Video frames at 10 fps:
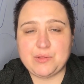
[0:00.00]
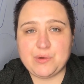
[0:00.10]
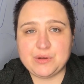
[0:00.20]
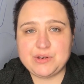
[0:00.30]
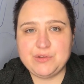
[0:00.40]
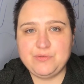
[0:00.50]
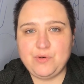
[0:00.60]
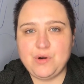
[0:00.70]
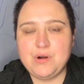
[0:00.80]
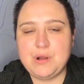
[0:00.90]

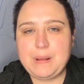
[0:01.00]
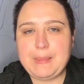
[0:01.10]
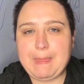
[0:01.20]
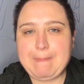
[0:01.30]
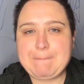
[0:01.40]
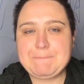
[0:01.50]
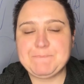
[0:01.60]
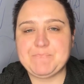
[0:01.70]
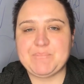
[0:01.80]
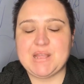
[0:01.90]
34,
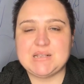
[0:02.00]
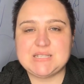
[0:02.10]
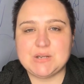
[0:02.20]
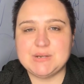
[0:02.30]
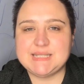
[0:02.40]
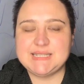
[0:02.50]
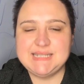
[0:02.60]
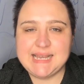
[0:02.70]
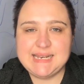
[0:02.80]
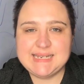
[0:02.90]
so it's
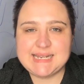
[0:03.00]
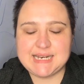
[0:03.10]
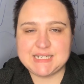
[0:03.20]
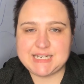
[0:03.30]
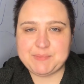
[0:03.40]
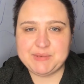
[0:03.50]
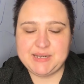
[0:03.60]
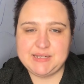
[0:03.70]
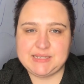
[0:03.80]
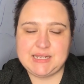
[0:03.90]
nearly 10
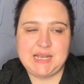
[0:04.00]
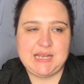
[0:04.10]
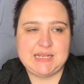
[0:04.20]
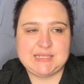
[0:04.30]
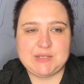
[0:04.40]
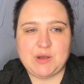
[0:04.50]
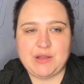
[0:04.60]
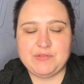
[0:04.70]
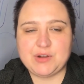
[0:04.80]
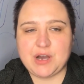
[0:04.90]
chapters, so
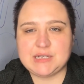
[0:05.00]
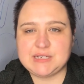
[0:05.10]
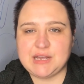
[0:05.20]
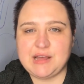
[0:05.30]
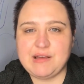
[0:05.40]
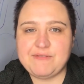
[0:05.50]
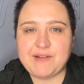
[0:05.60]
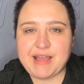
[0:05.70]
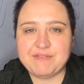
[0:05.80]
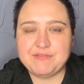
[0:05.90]
I've got
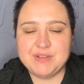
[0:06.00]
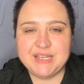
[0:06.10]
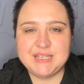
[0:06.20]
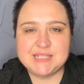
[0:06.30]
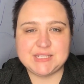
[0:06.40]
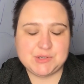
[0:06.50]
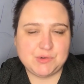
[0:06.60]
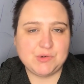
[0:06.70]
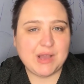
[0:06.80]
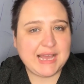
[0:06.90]
5 weeks
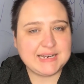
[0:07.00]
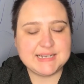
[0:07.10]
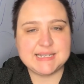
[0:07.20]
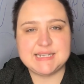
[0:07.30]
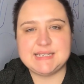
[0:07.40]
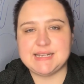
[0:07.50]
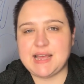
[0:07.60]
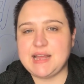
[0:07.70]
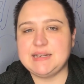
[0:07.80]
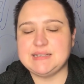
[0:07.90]
to edit it
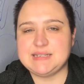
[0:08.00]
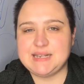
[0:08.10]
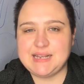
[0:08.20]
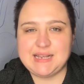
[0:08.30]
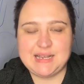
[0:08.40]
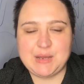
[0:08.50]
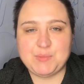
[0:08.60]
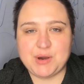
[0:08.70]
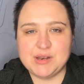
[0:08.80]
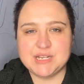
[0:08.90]
and
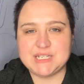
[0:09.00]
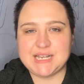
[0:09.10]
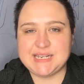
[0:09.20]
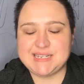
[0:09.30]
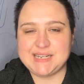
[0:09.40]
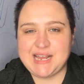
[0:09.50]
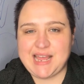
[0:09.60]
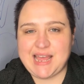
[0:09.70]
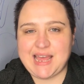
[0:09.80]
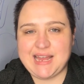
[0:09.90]
polish it,
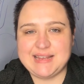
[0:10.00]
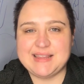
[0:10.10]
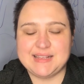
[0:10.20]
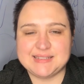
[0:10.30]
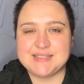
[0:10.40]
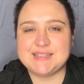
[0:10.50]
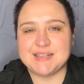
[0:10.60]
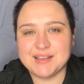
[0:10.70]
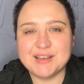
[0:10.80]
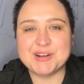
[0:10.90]
and that's
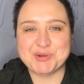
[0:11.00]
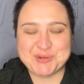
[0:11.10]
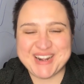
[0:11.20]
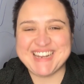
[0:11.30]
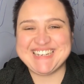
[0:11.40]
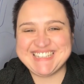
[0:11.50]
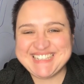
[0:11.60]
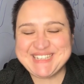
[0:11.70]
great.